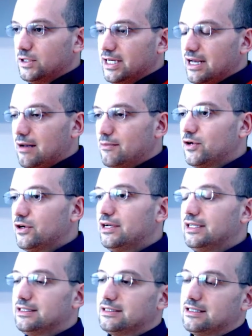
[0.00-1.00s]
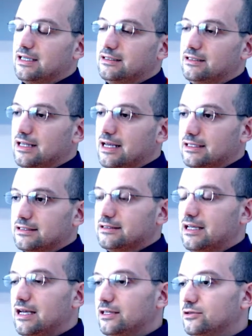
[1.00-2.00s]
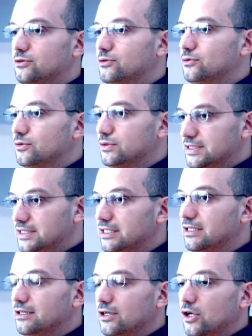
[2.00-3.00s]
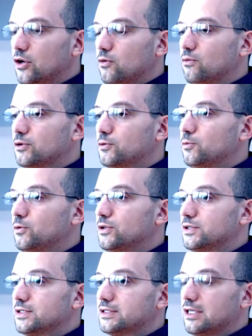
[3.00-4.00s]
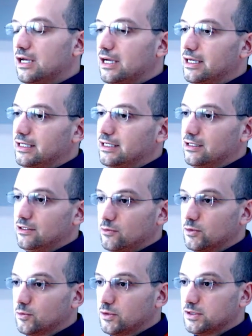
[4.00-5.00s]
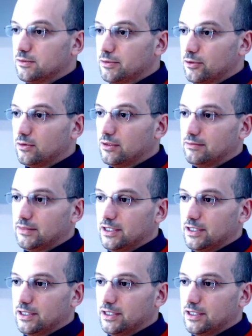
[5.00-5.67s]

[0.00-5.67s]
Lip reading: the camera inside the ducts and to see what was the problem